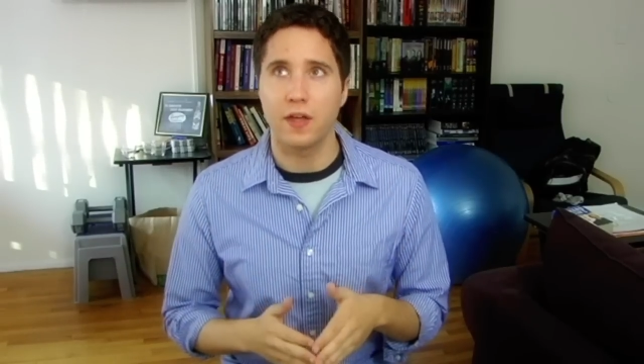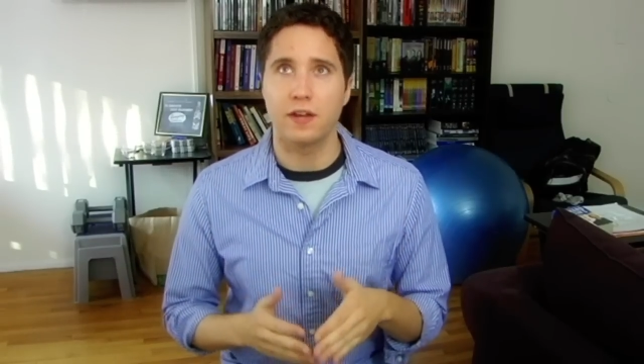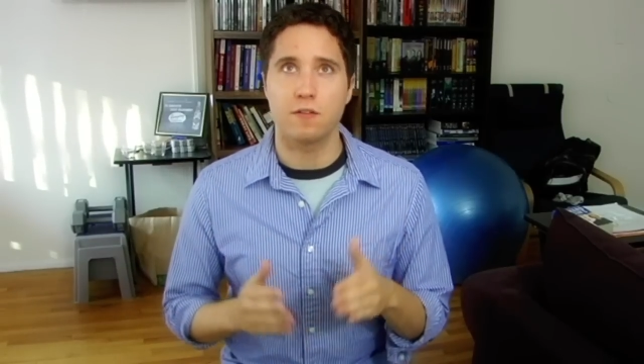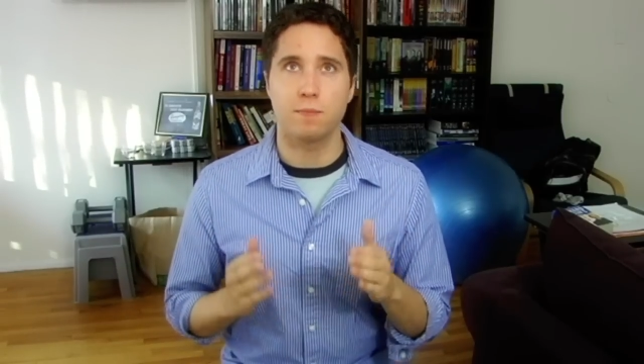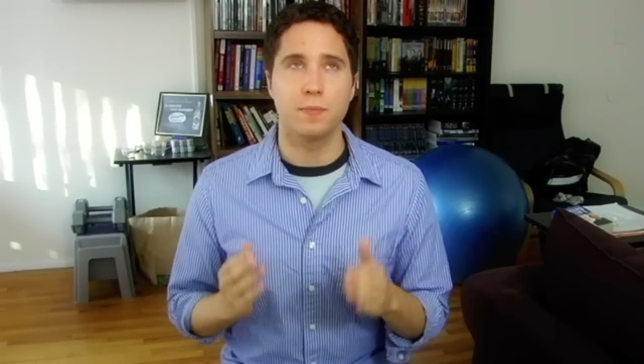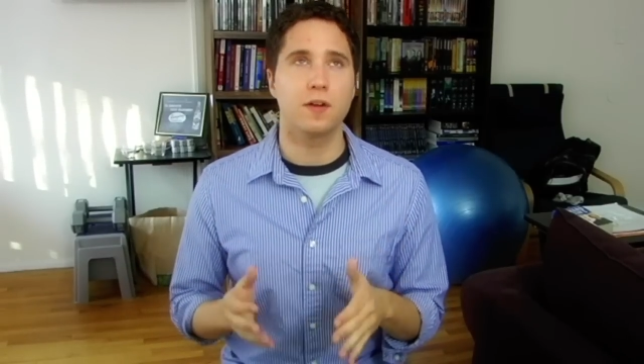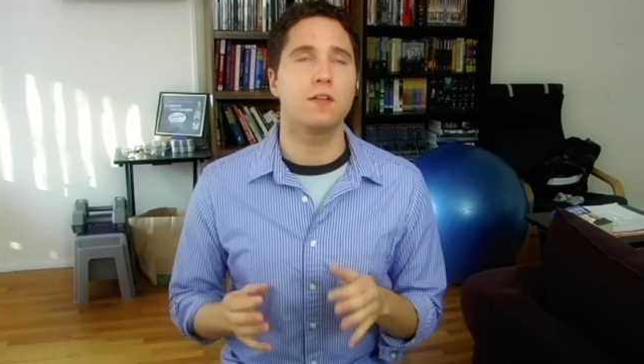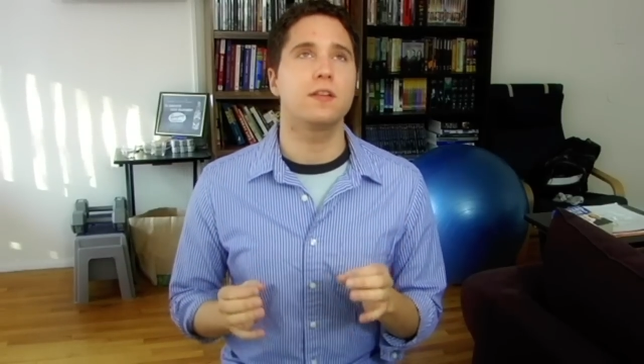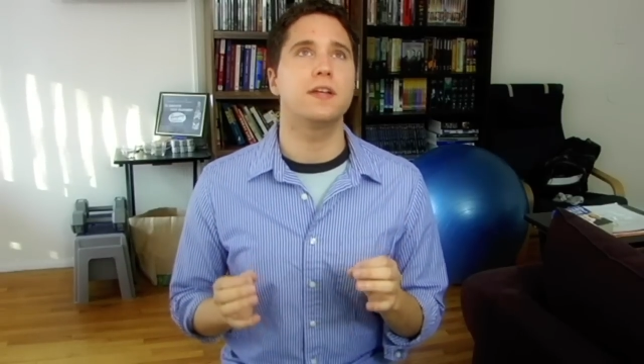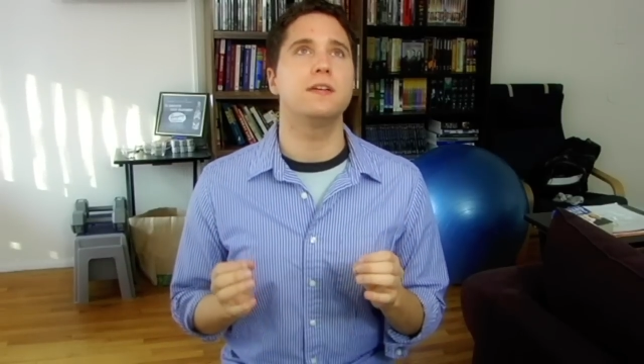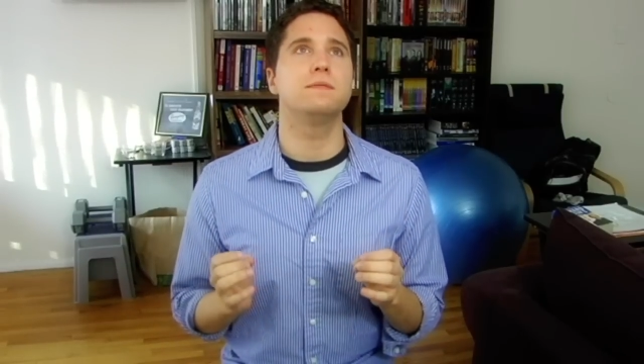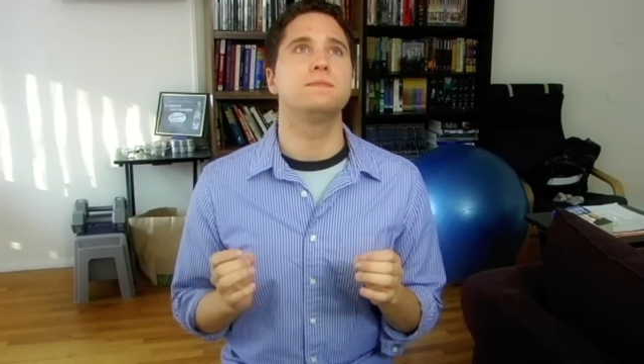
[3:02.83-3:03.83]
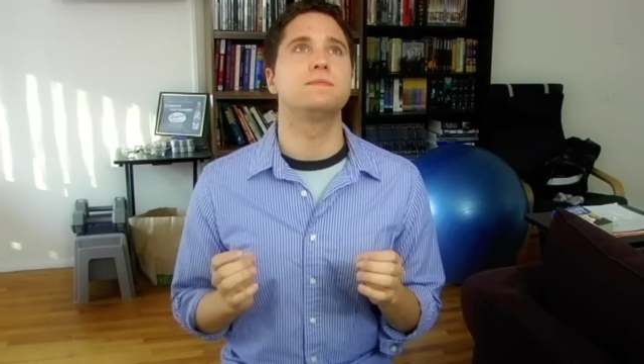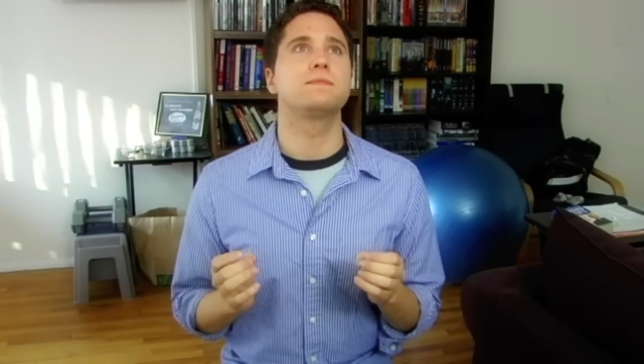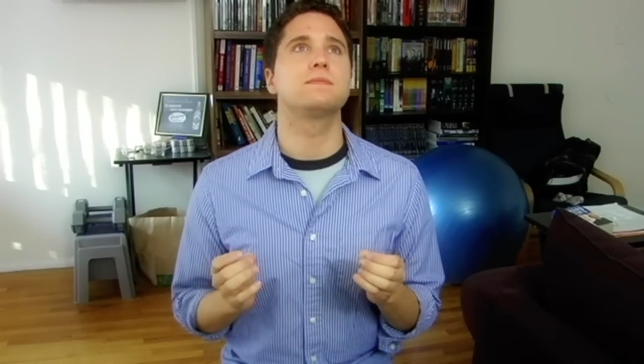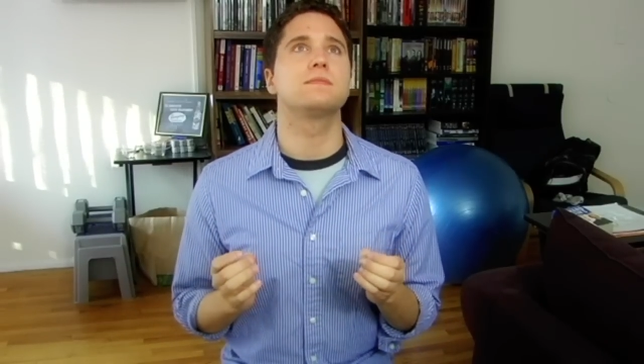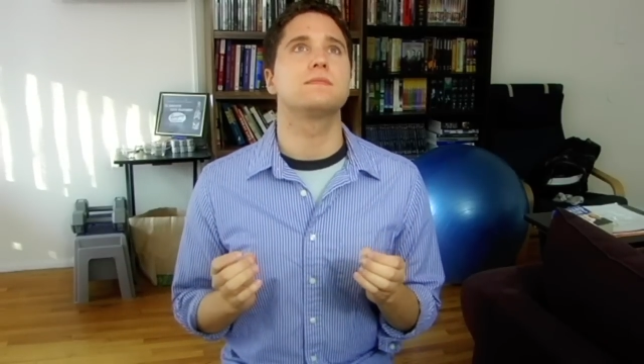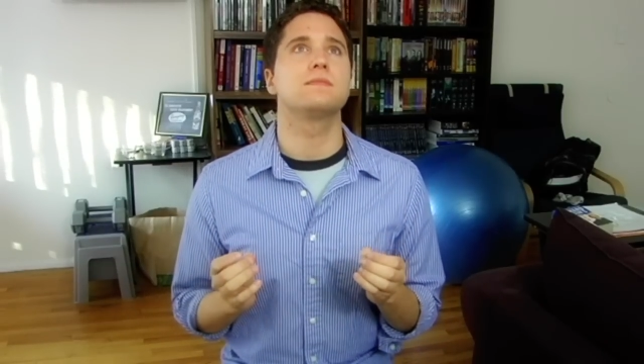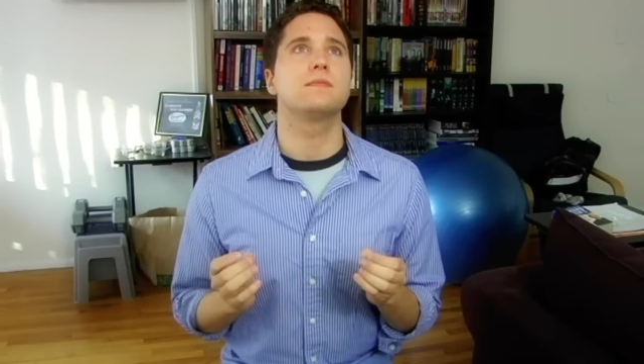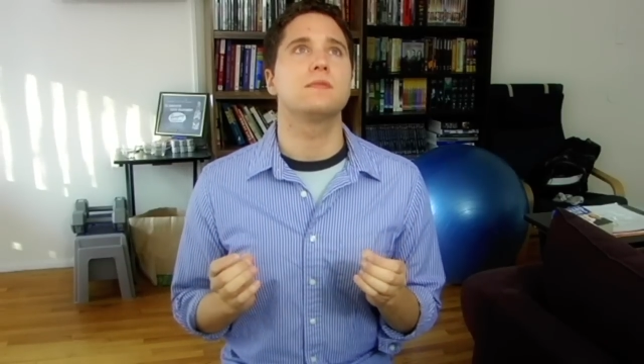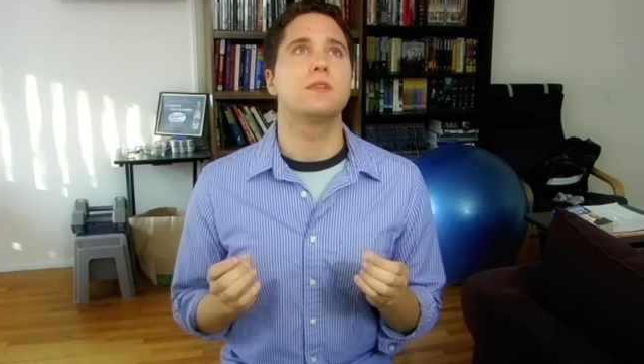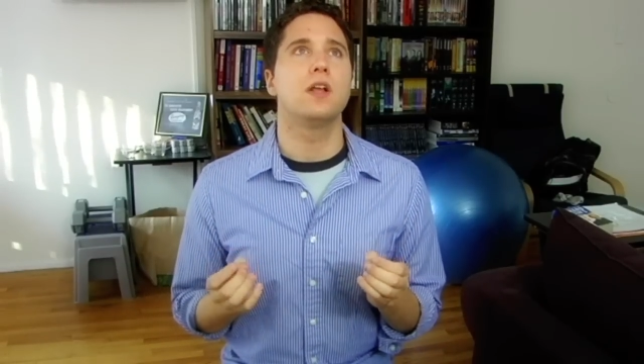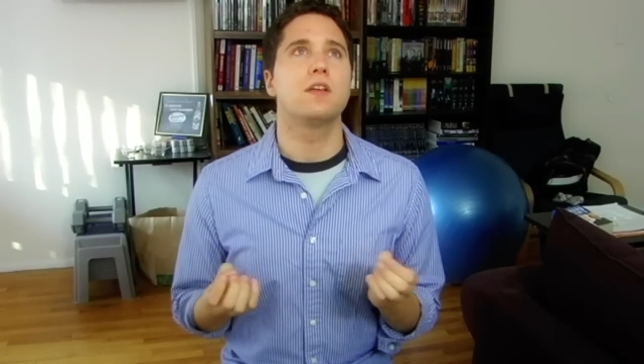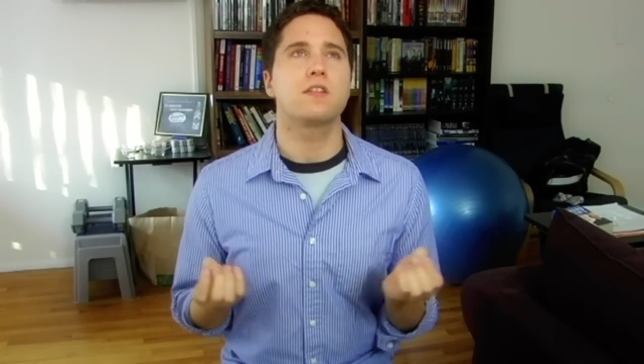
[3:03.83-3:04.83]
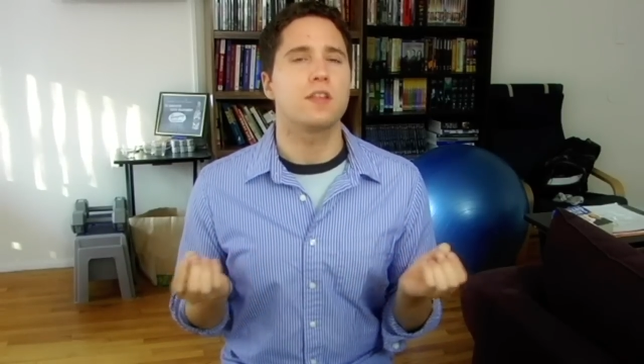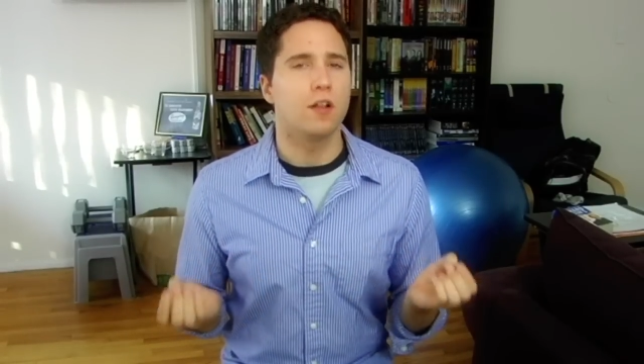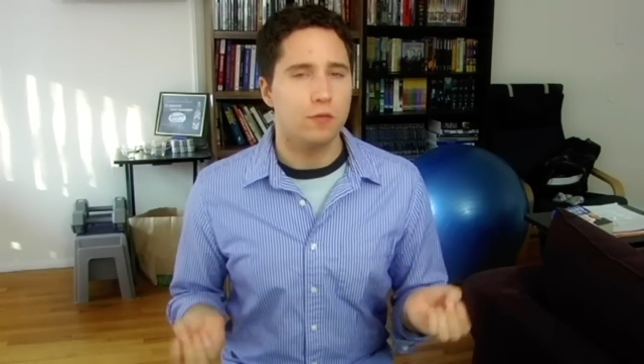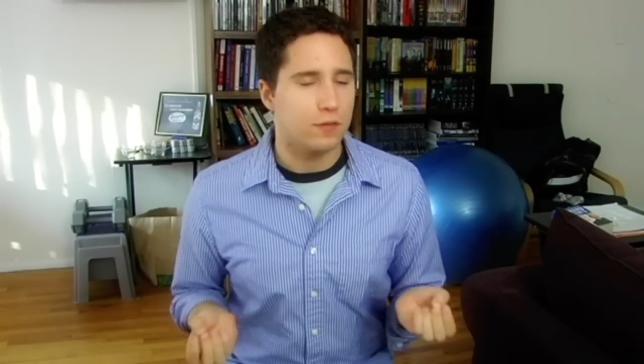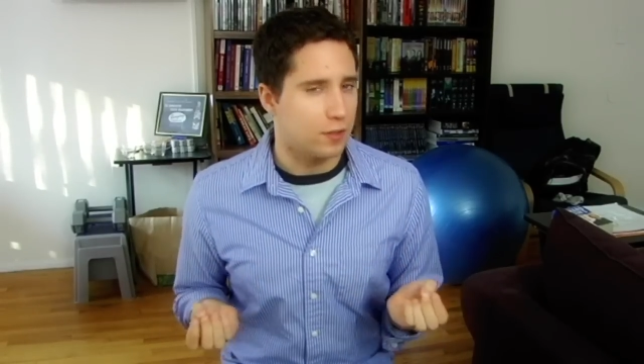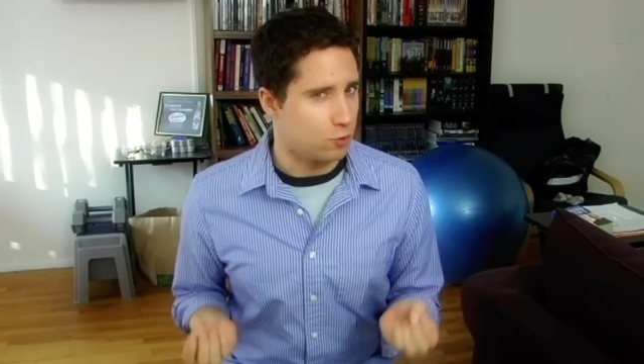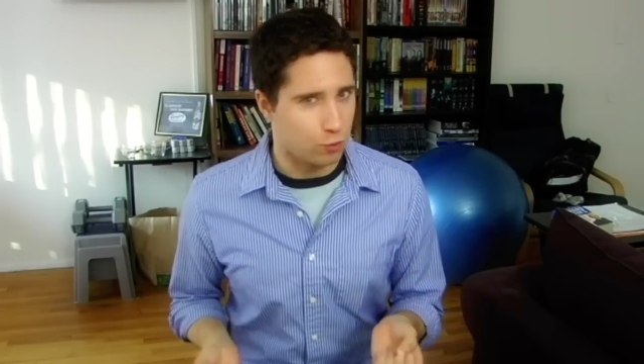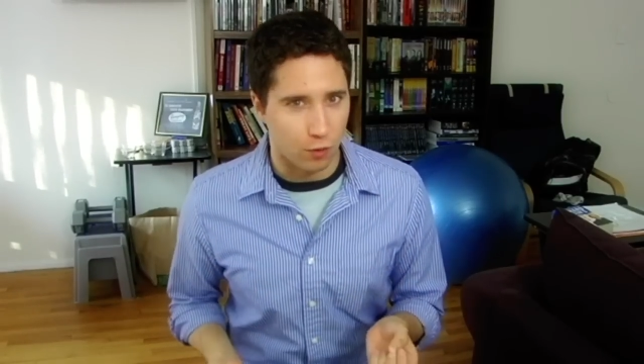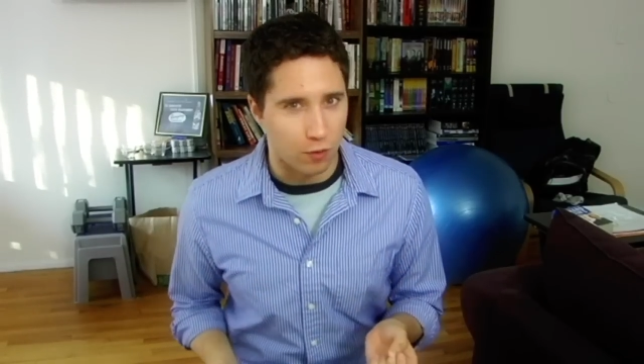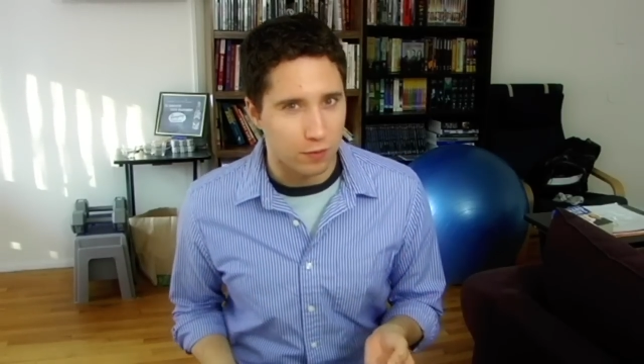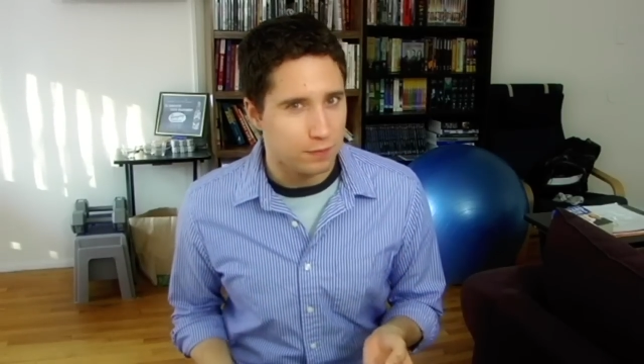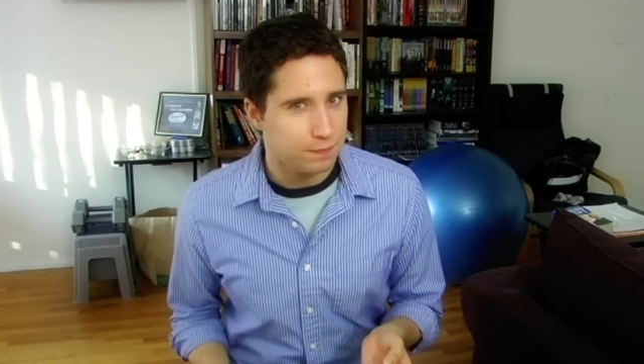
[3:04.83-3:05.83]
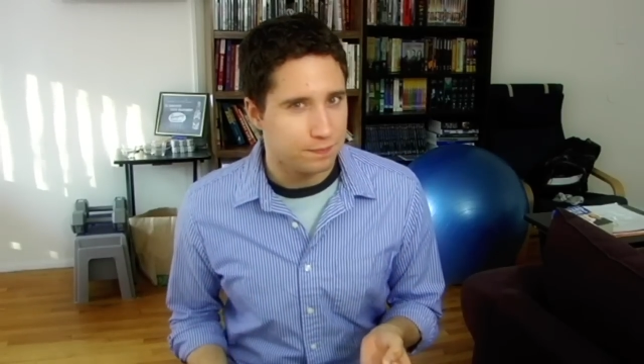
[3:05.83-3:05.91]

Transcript: That is merely self-control.